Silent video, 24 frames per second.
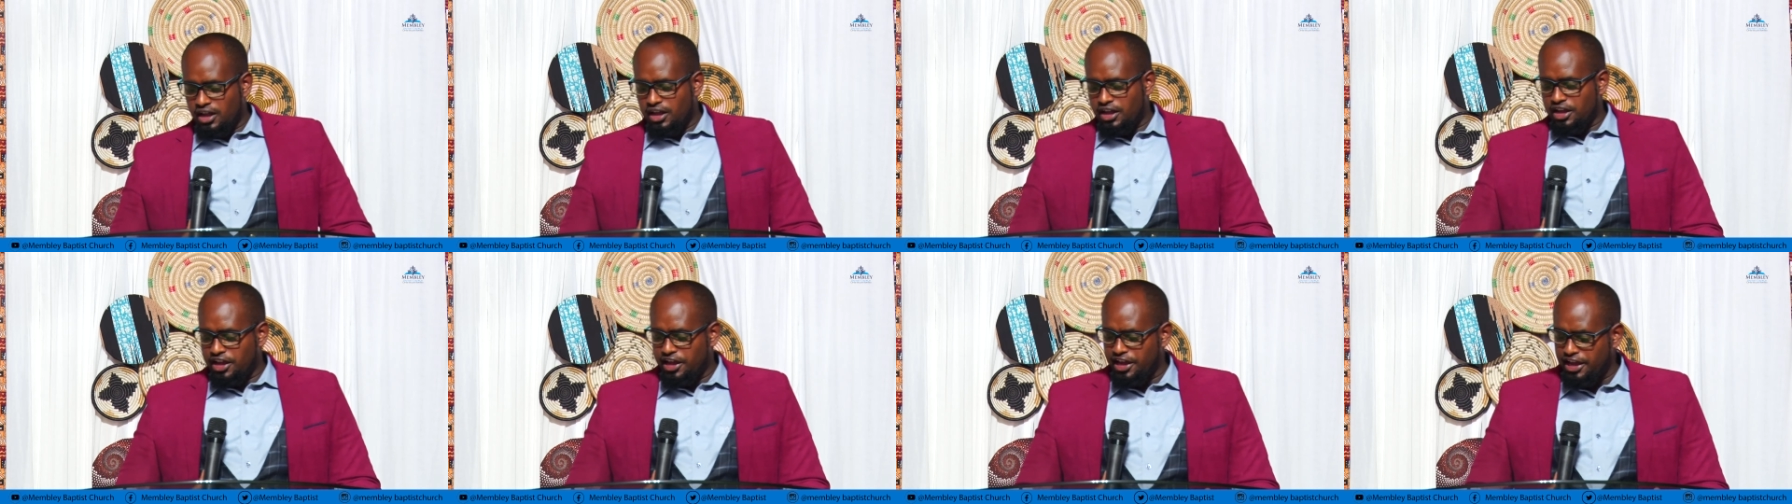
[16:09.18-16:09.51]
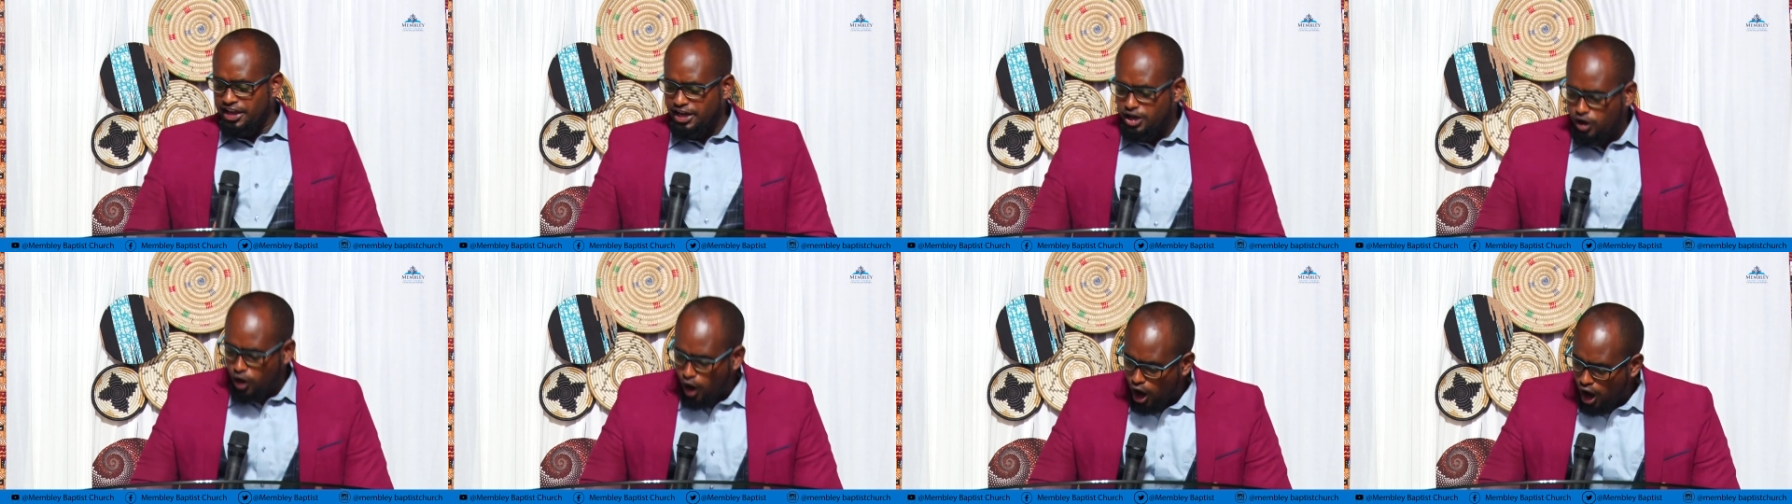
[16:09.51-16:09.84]

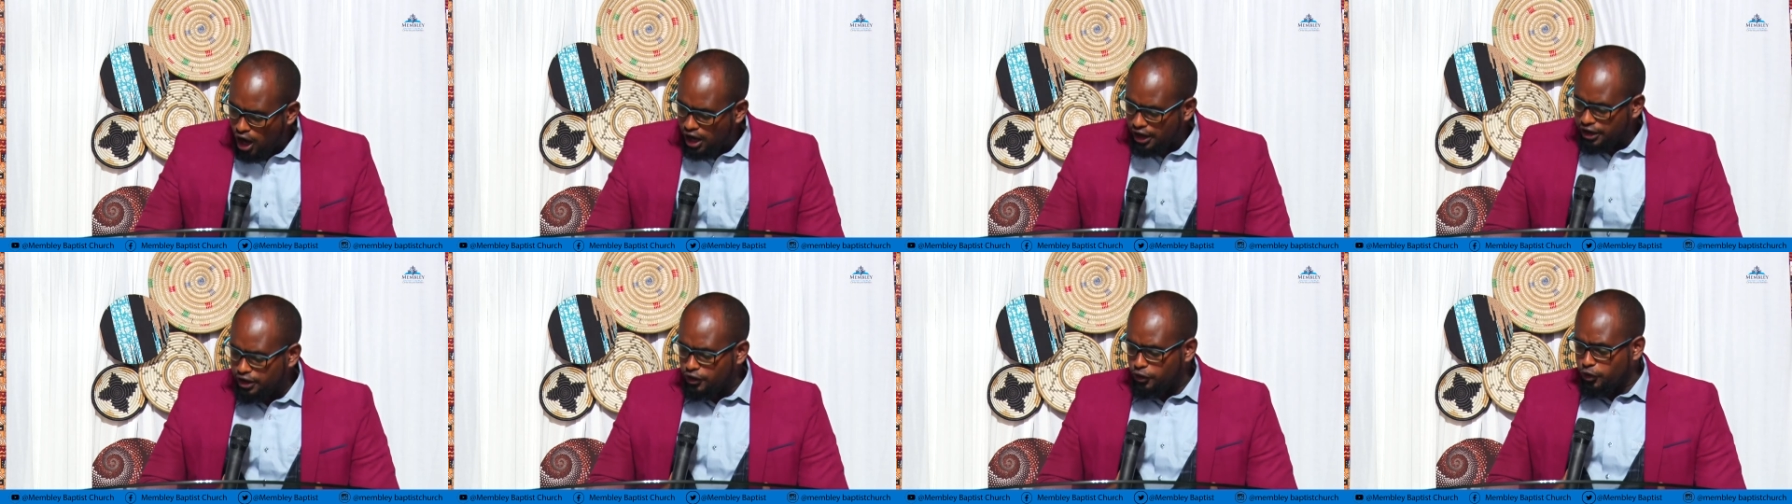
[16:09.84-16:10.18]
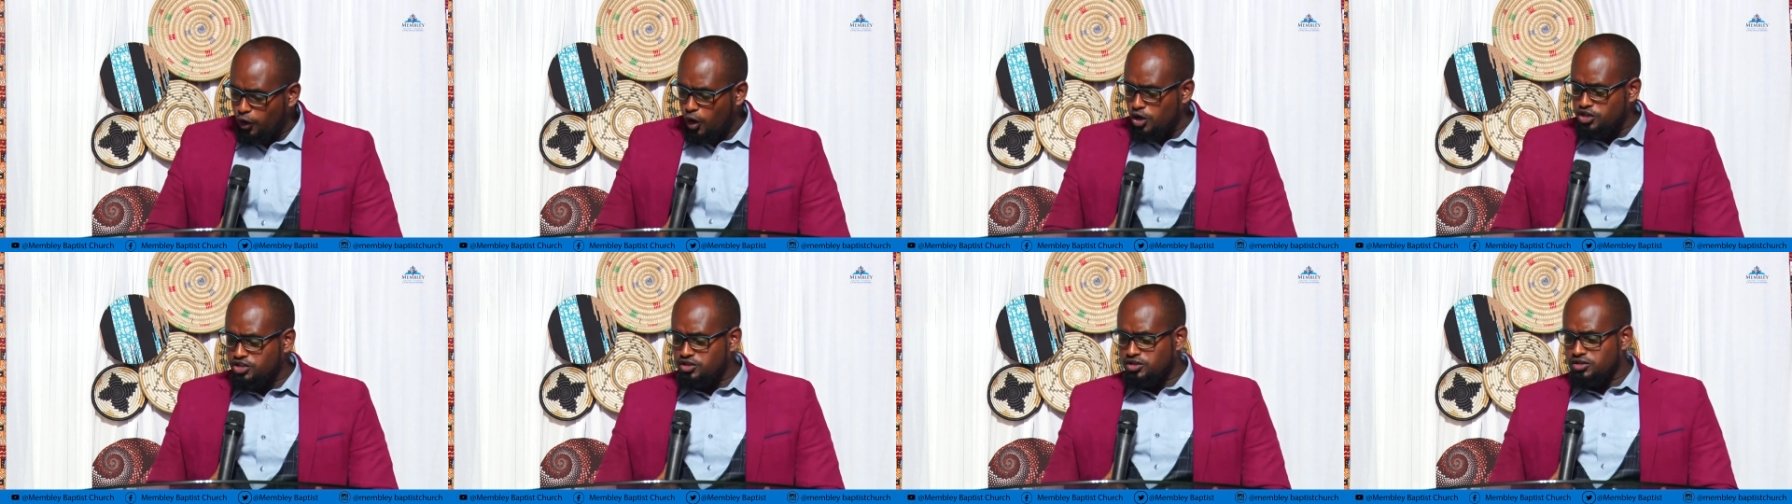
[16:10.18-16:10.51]
He called
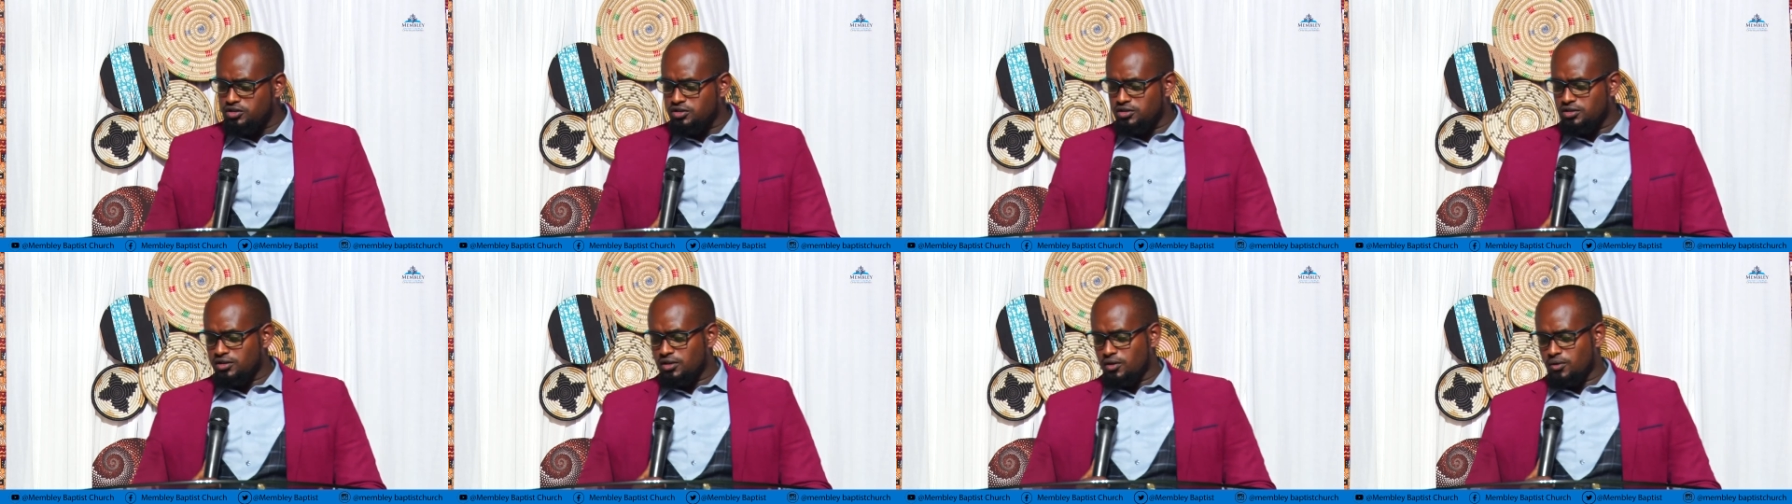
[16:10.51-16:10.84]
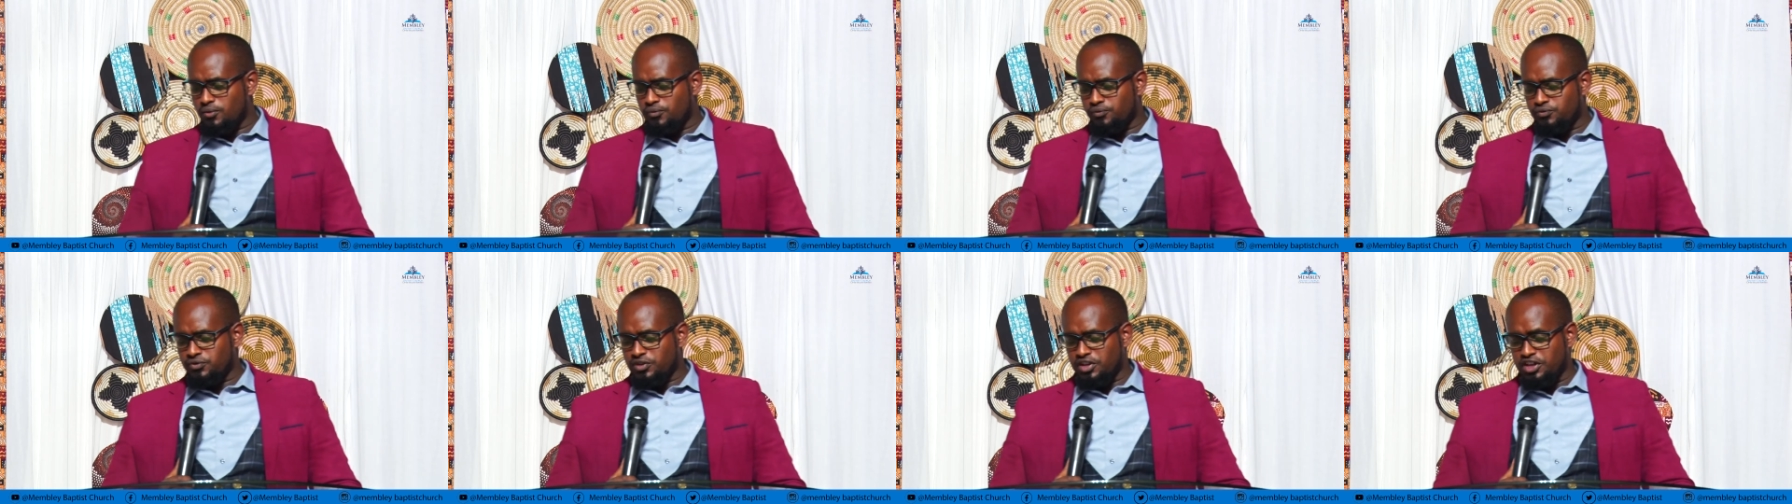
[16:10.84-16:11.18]
those
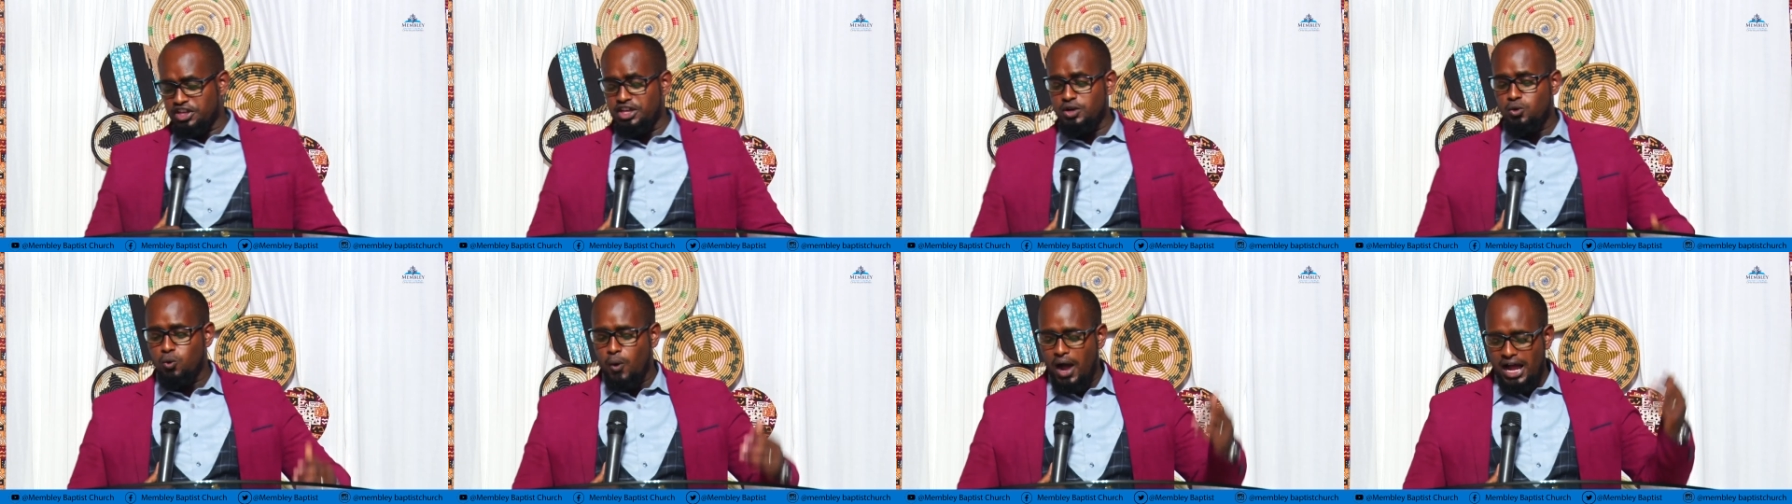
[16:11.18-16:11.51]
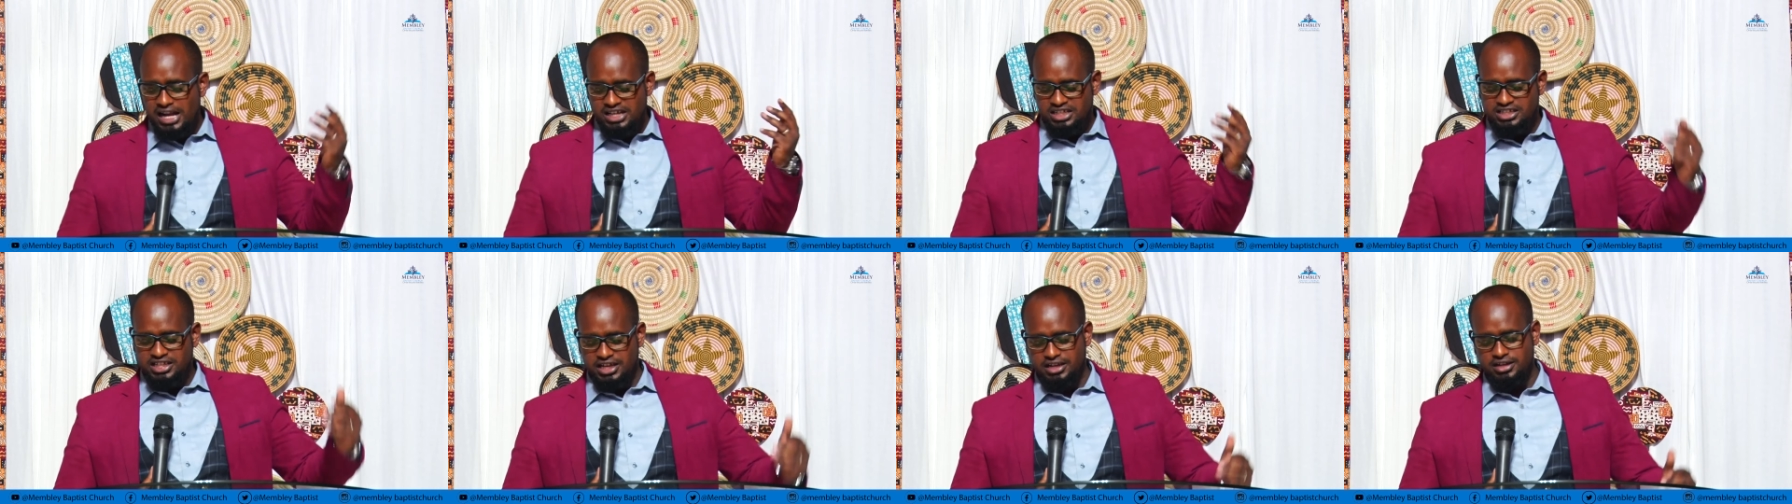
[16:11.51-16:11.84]
He
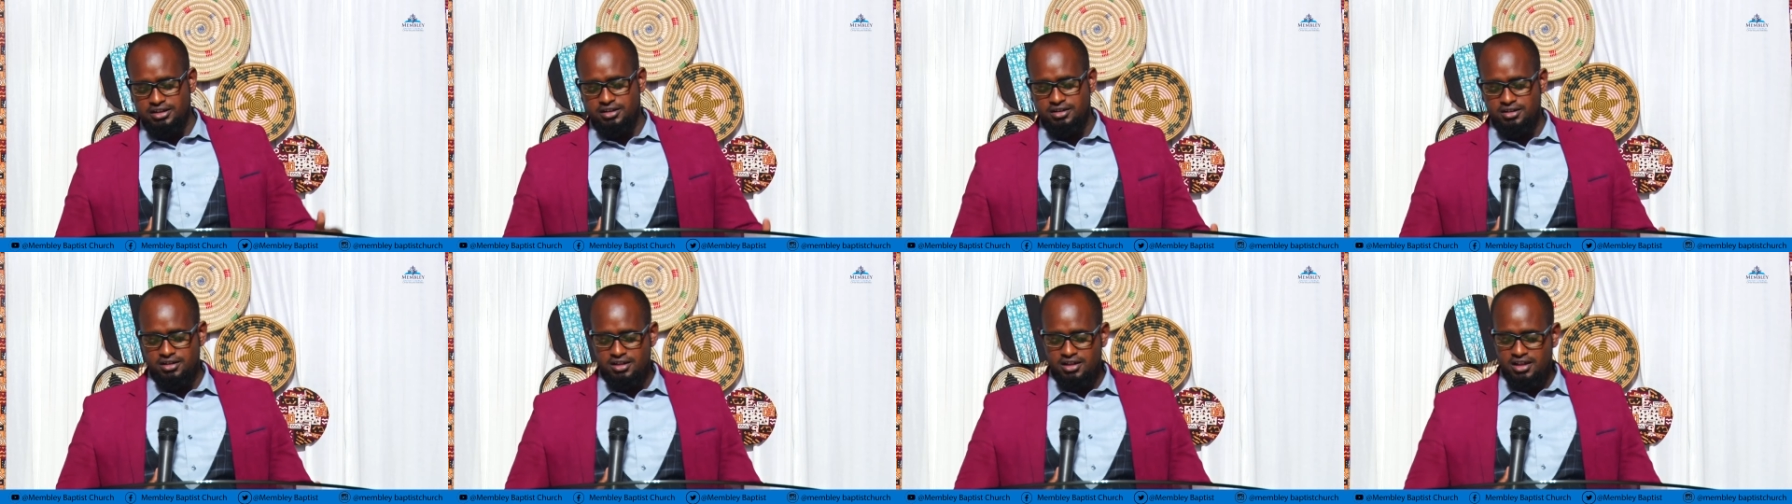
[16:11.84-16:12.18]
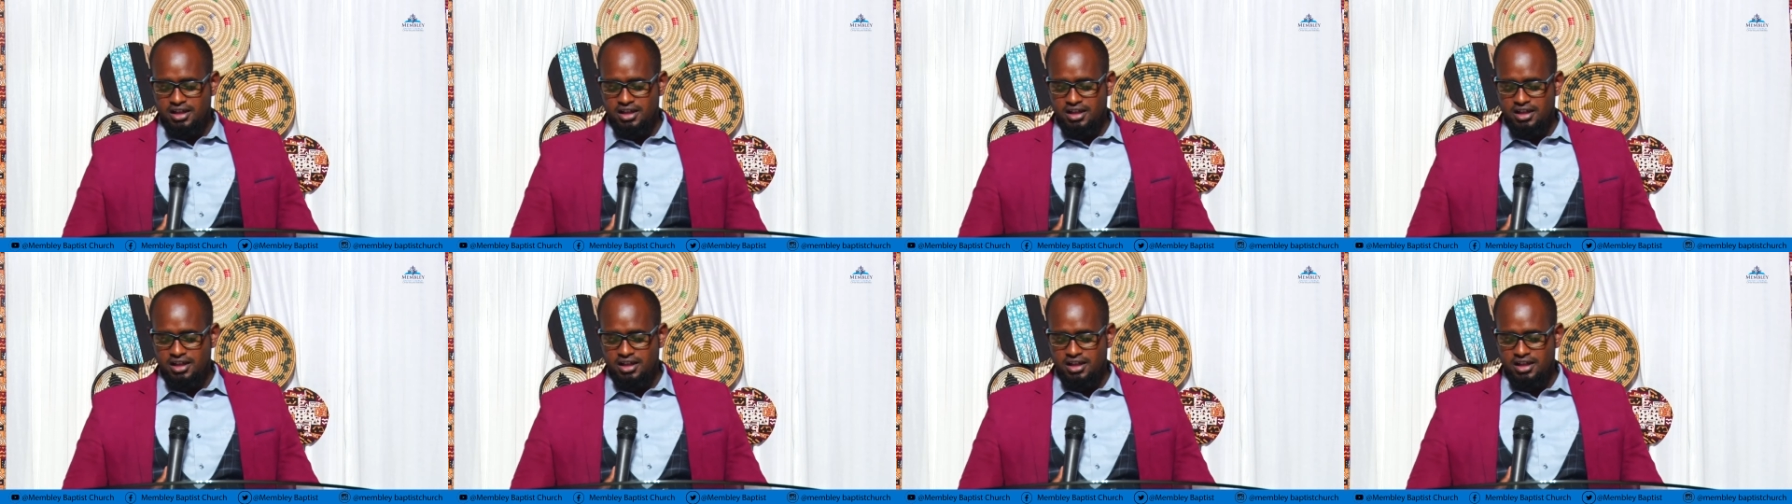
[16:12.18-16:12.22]
wanted.